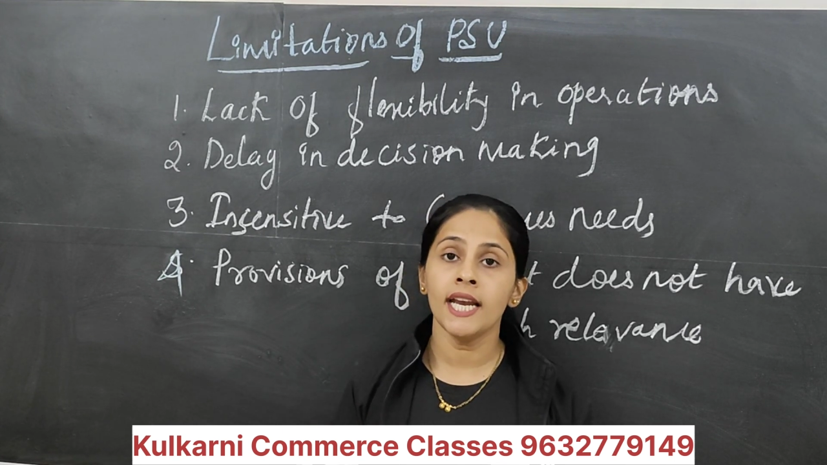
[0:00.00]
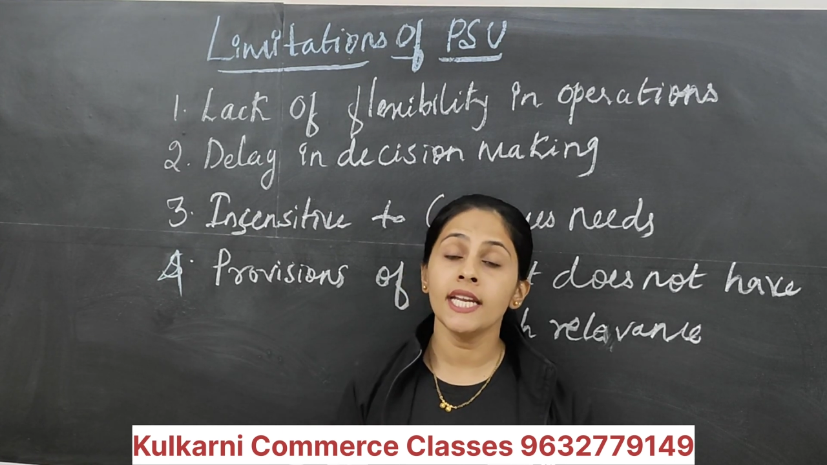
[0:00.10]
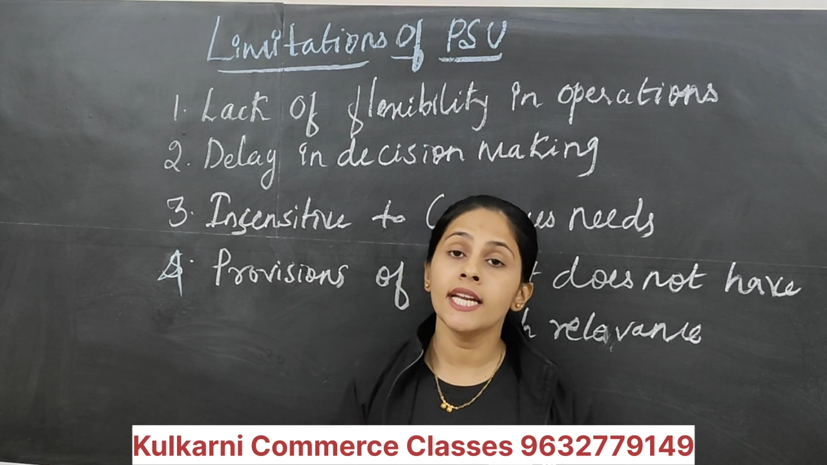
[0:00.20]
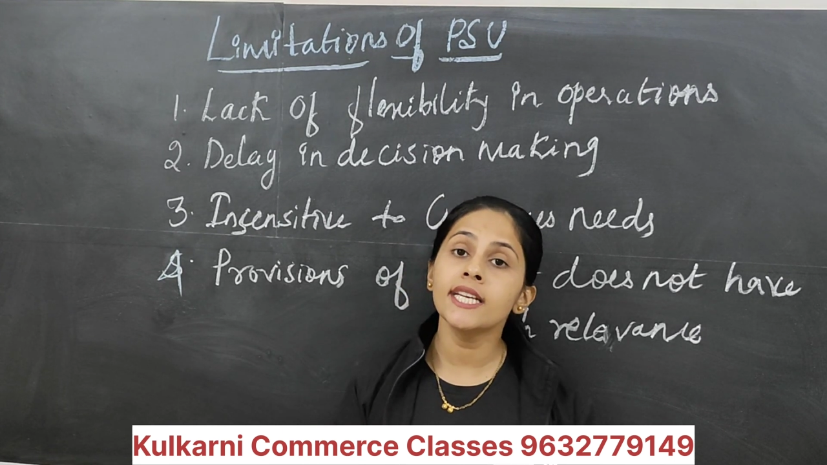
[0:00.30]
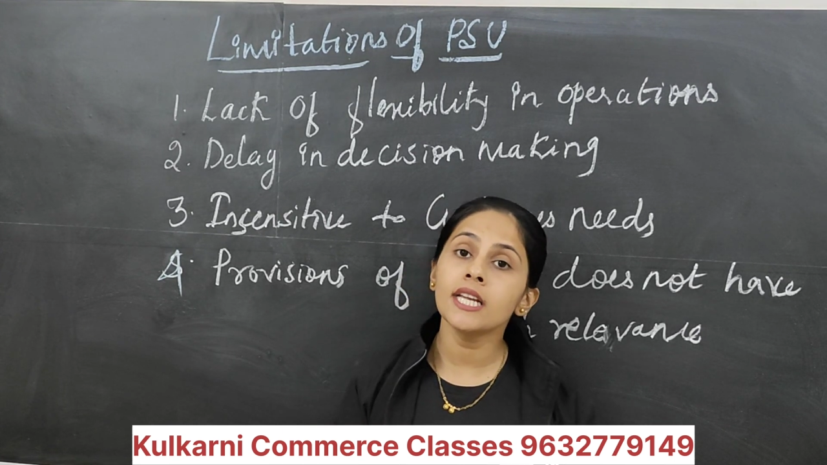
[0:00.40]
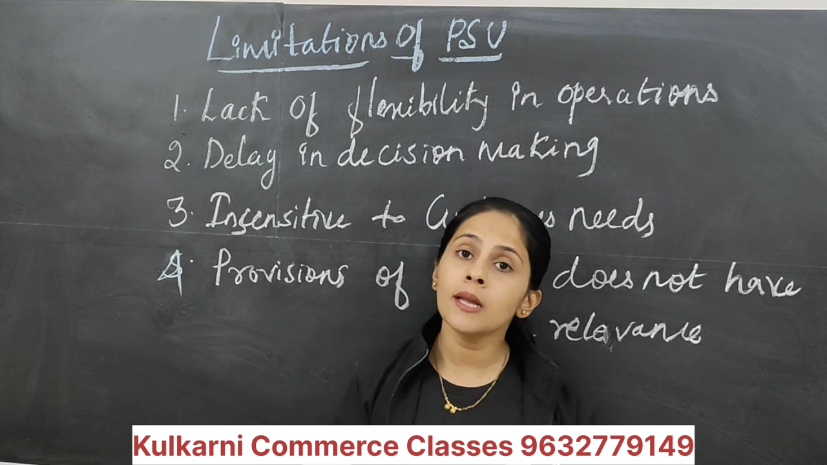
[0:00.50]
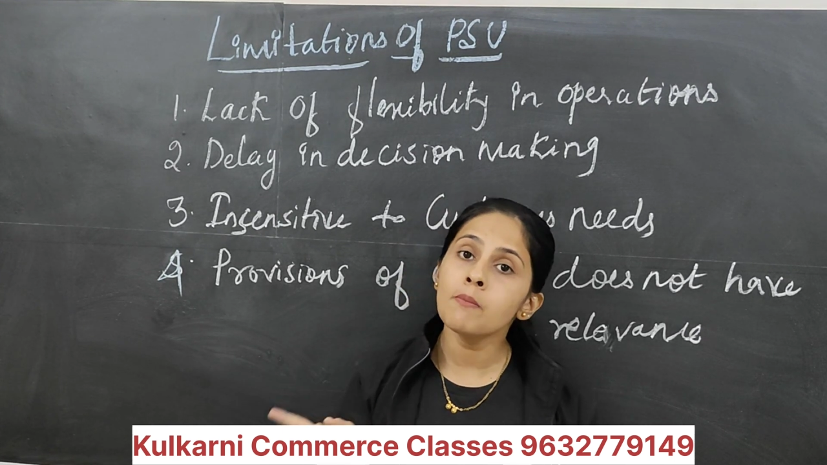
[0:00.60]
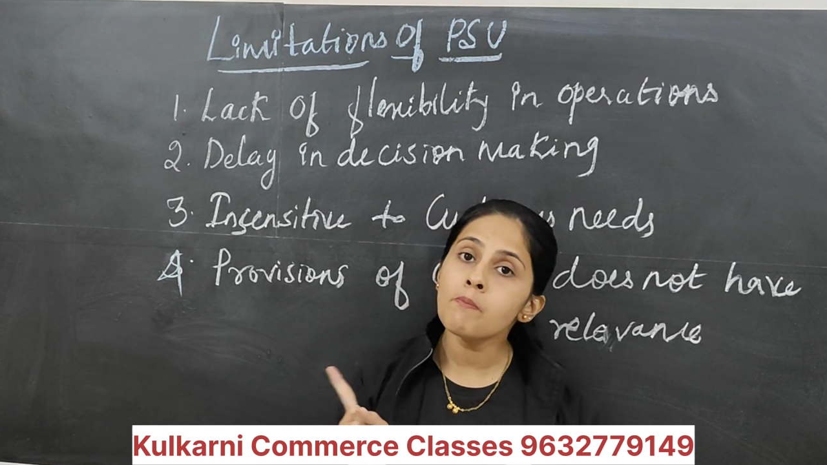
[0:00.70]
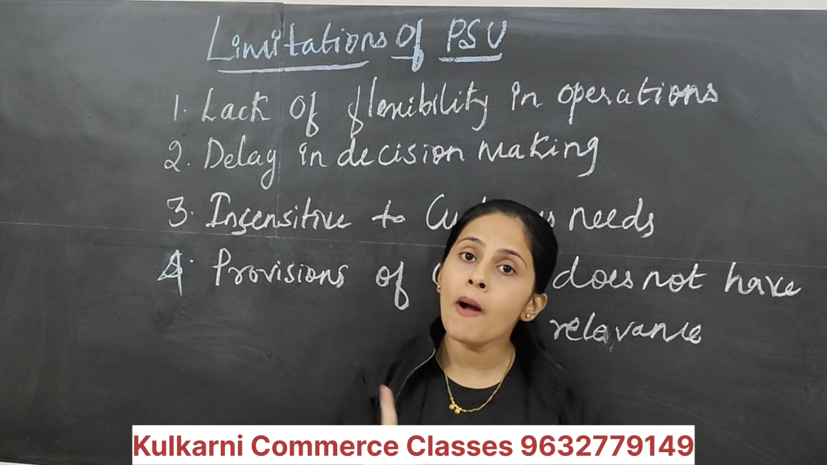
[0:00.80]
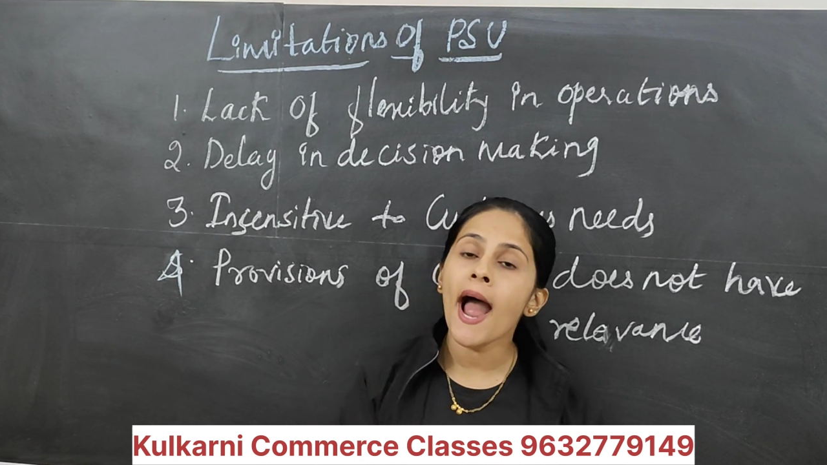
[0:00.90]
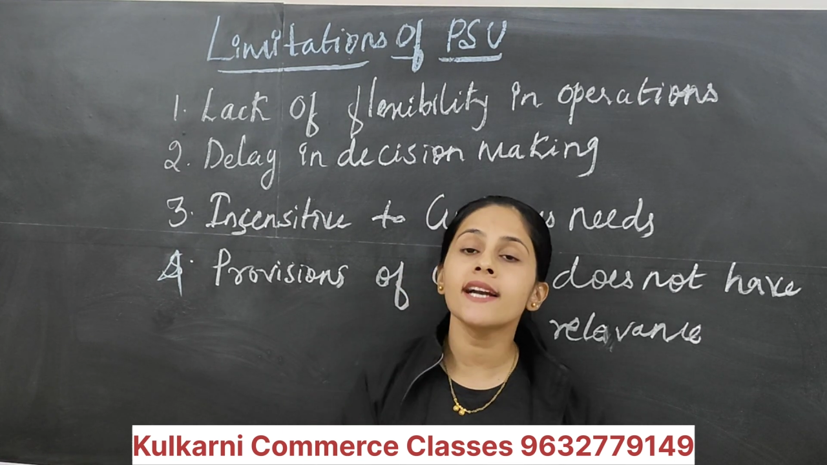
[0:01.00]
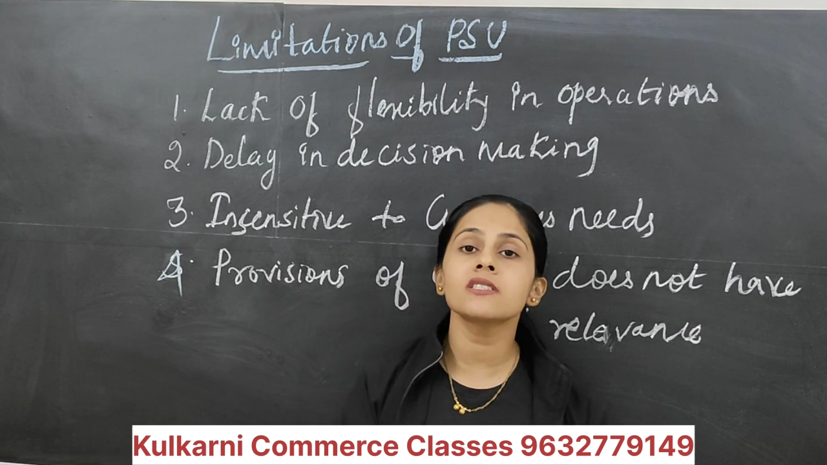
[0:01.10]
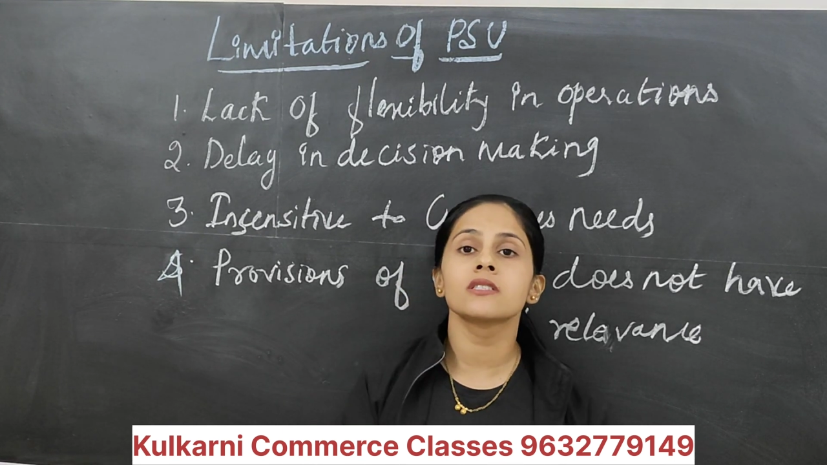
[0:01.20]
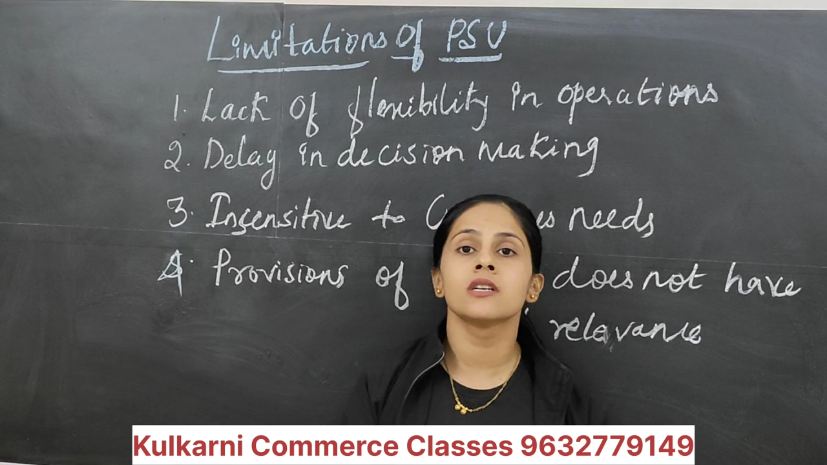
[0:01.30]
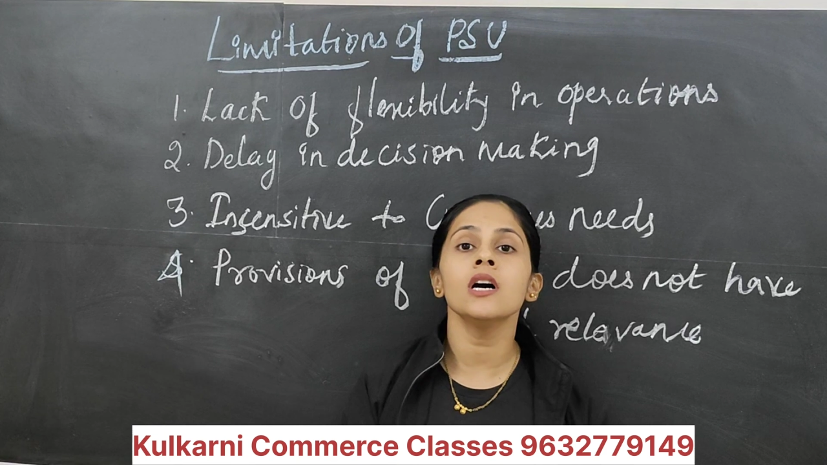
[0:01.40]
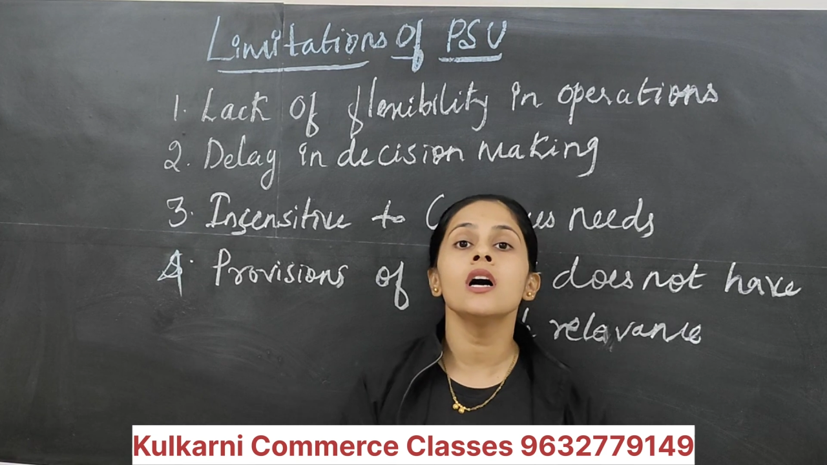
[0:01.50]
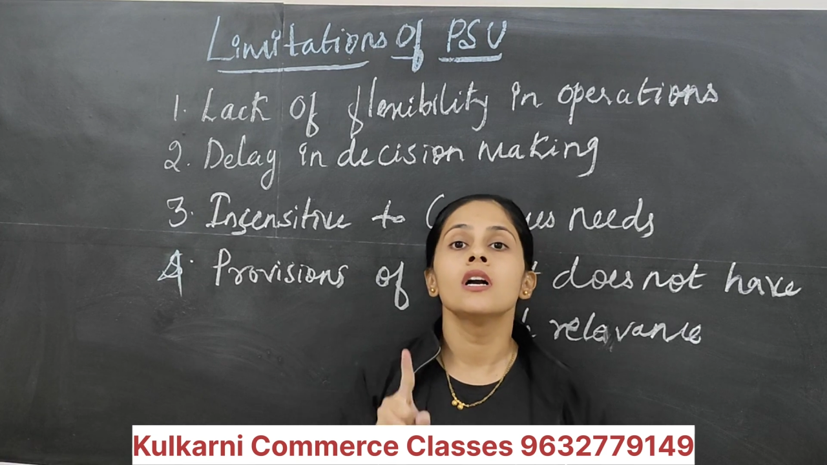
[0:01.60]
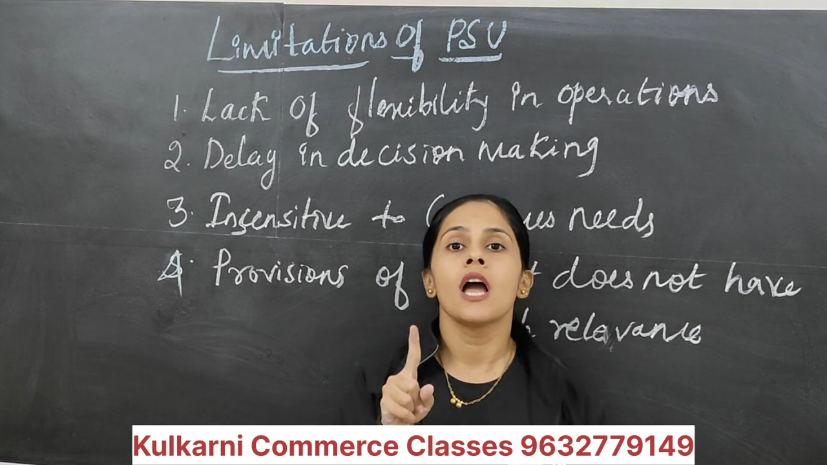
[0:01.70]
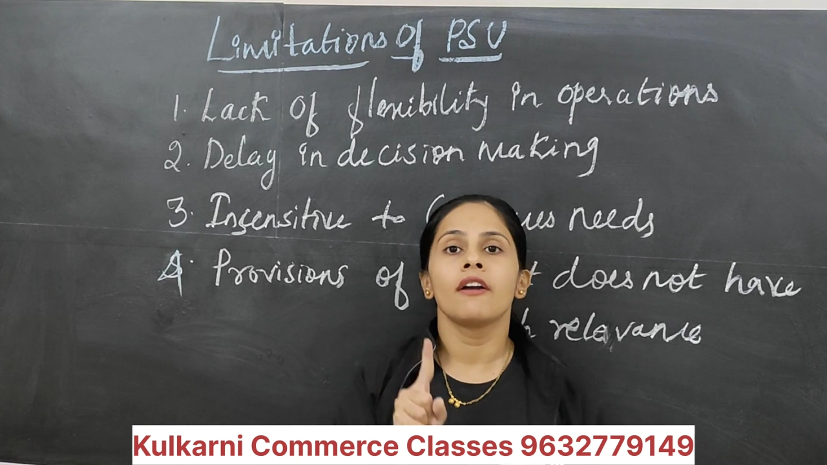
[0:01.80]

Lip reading: and it impacts the